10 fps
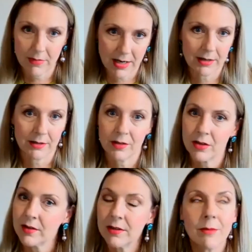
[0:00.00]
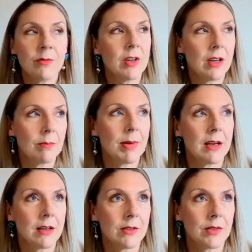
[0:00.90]
And there's something
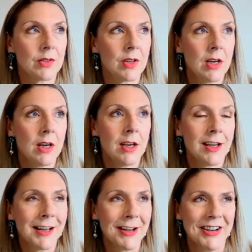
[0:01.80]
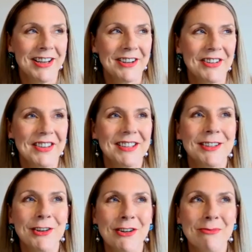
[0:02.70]
about learning on the
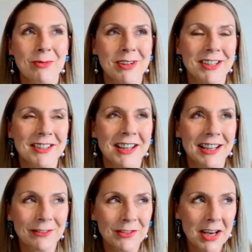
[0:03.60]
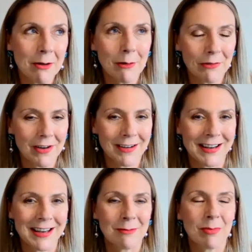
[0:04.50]
job, which is kind of
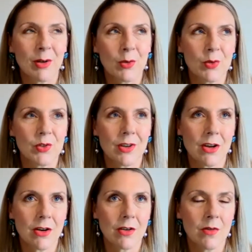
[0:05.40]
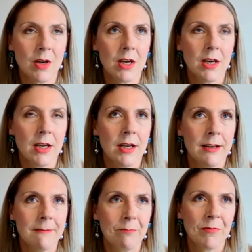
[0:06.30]
terrifying, but also,
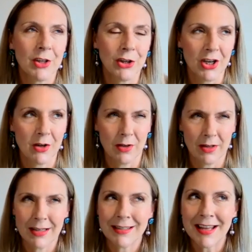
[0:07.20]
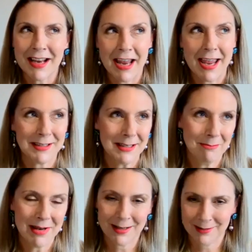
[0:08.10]
it's that heady
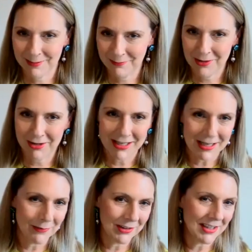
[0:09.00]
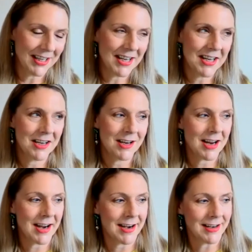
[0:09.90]
mix of naivety
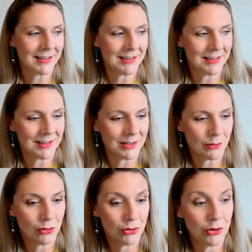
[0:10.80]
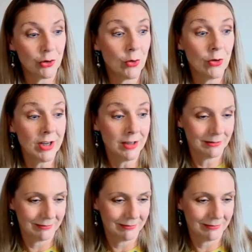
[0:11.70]
and joy